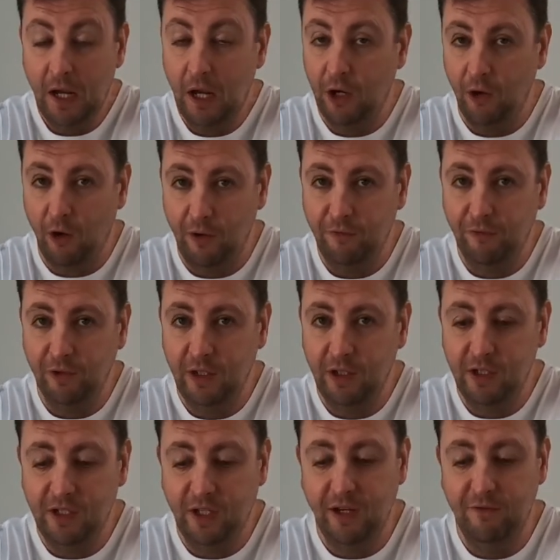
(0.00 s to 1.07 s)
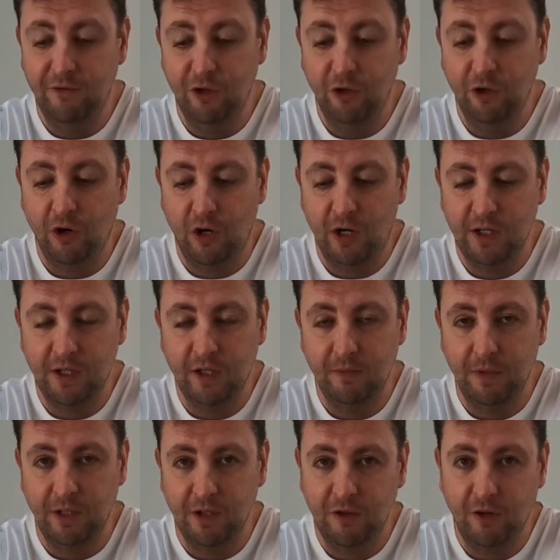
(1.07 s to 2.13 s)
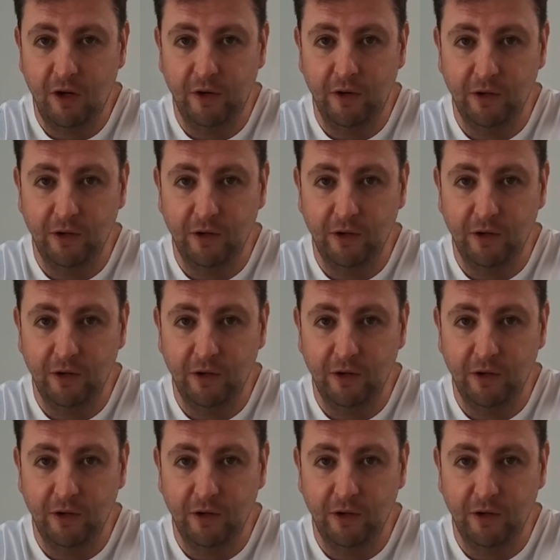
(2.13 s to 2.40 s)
And hopefully this gives you guys some insight